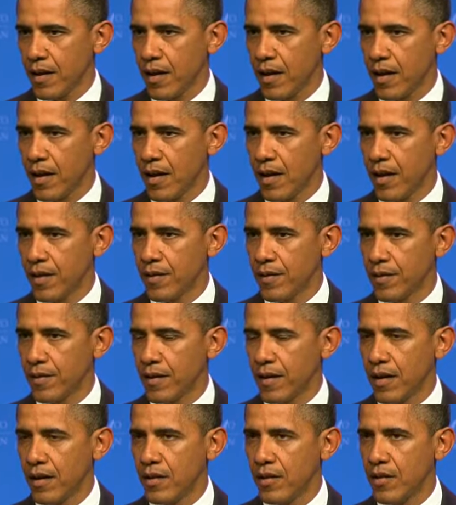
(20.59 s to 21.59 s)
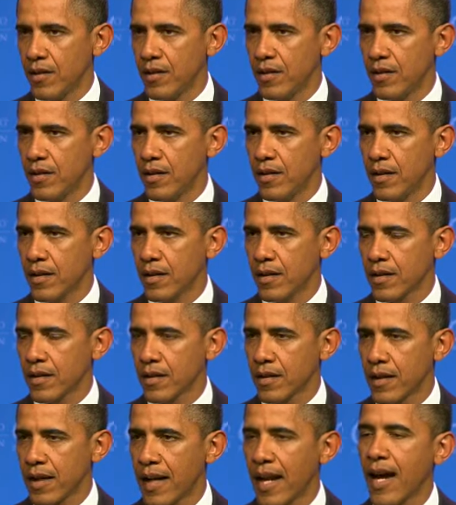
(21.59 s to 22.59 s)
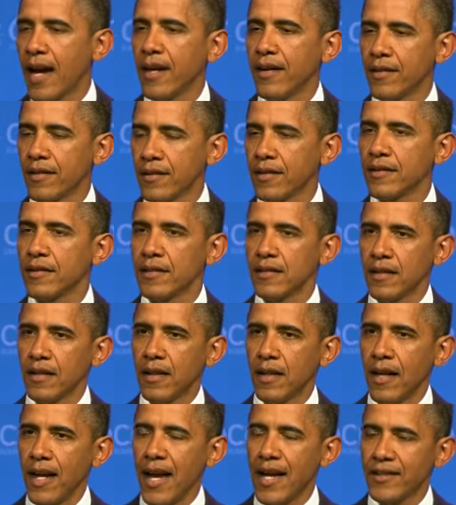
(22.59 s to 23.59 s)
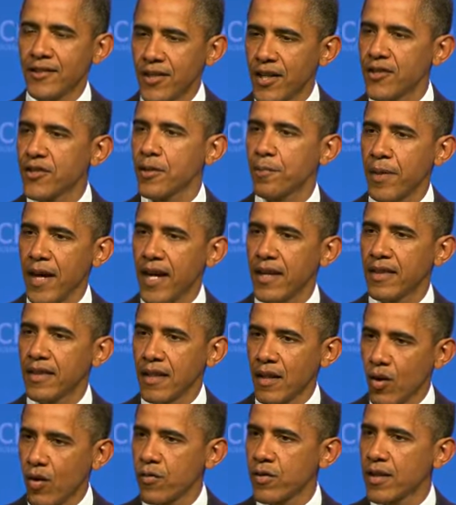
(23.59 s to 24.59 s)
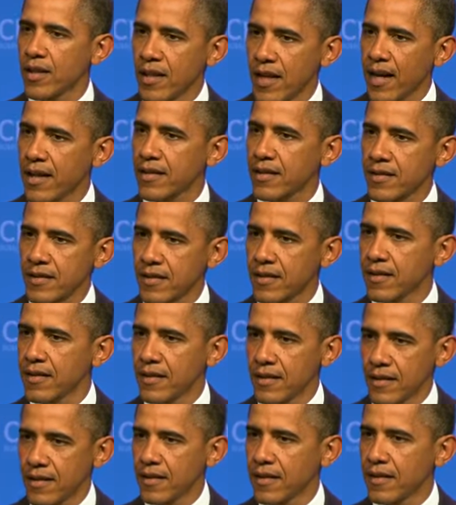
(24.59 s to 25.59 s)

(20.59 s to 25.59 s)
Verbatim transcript: Uh, uh, can I uh, anticipate that over the next